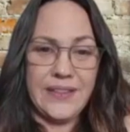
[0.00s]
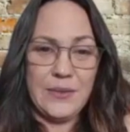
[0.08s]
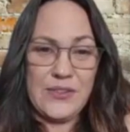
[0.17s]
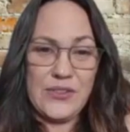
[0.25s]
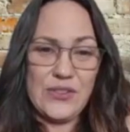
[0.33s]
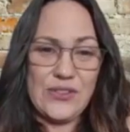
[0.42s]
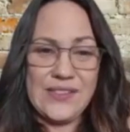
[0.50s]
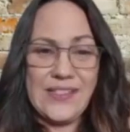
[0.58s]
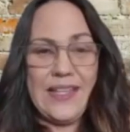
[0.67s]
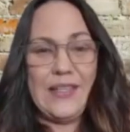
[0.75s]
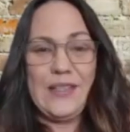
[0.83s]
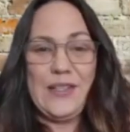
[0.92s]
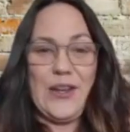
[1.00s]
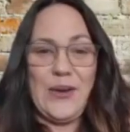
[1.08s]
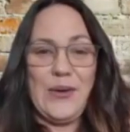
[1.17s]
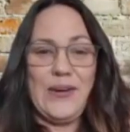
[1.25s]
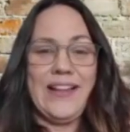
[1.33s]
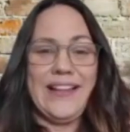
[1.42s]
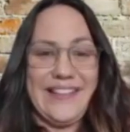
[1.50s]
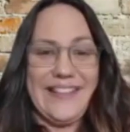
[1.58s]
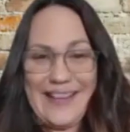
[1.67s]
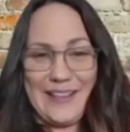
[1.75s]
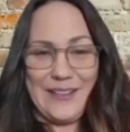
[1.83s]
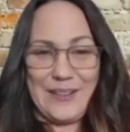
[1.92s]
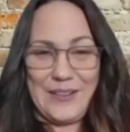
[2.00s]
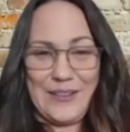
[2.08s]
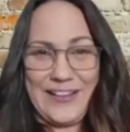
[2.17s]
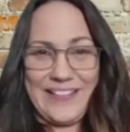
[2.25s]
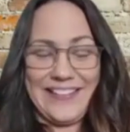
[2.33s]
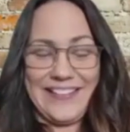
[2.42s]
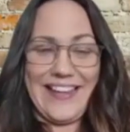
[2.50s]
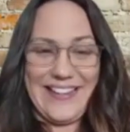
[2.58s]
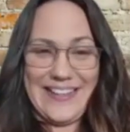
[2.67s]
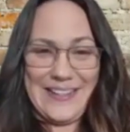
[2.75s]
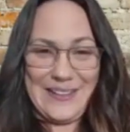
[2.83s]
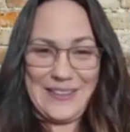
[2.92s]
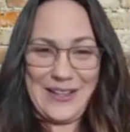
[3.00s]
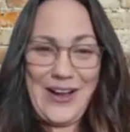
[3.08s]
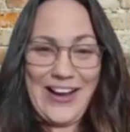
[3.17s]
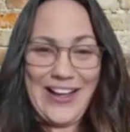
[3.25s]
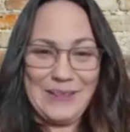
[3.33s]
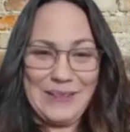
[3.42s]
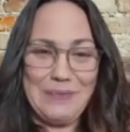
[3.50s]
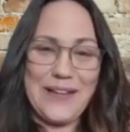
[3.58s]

which is, you know, not a enlightening thought,